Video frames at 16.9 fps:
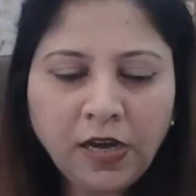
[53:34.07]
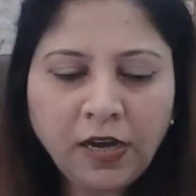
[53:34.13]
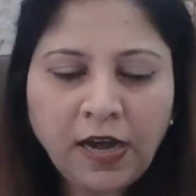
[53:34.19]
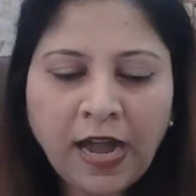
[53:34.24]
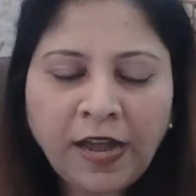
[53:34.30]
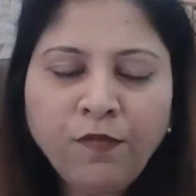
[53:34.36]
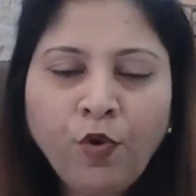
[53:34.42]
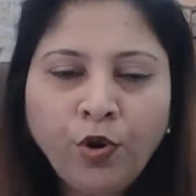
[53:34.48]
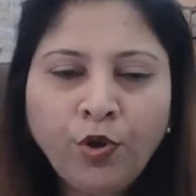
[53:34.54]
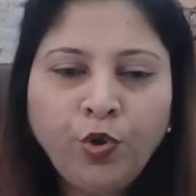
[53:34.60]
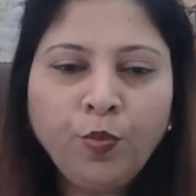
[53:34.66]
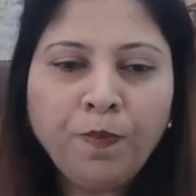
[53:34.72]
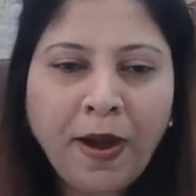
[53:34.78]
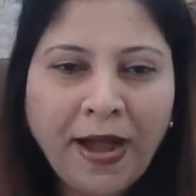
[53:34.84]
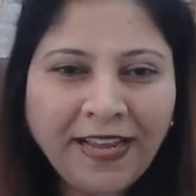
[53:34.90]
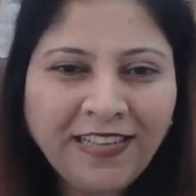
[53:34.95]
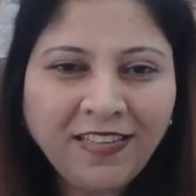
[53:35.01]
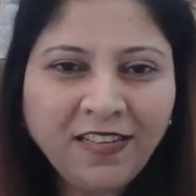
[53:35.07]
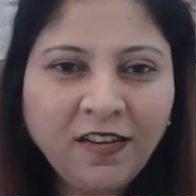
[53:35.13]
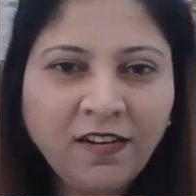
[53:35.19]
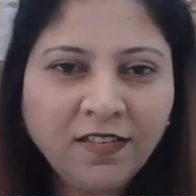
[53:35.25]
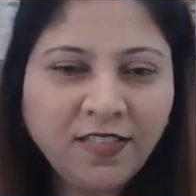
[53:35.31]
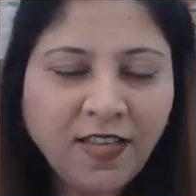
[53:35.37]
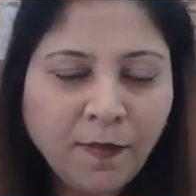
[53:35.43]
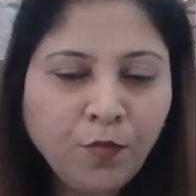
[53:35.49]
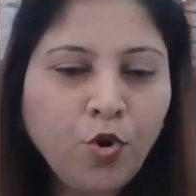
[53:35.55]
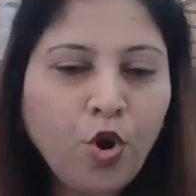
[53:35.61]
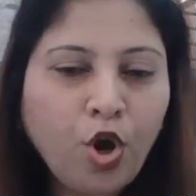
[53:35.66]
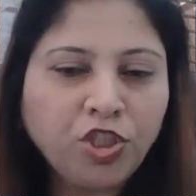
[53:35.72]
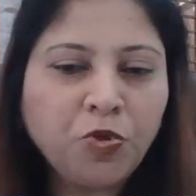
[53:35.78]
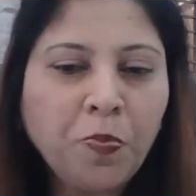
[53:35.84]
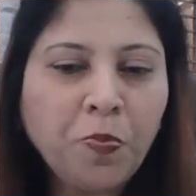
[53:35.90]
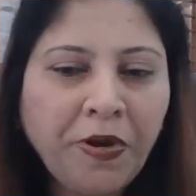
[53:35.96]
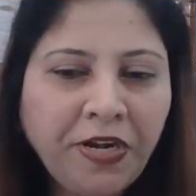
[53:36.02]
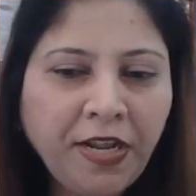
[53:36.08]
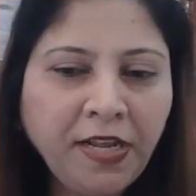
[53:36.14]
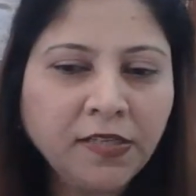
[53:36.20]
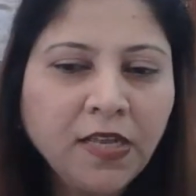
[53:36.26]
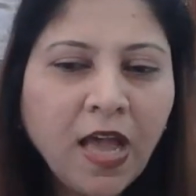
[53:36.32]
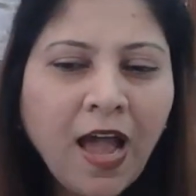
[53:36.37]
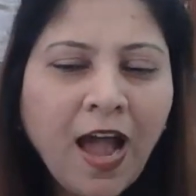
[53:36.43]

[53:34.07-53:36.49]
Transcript: I want to buy some cosmetics.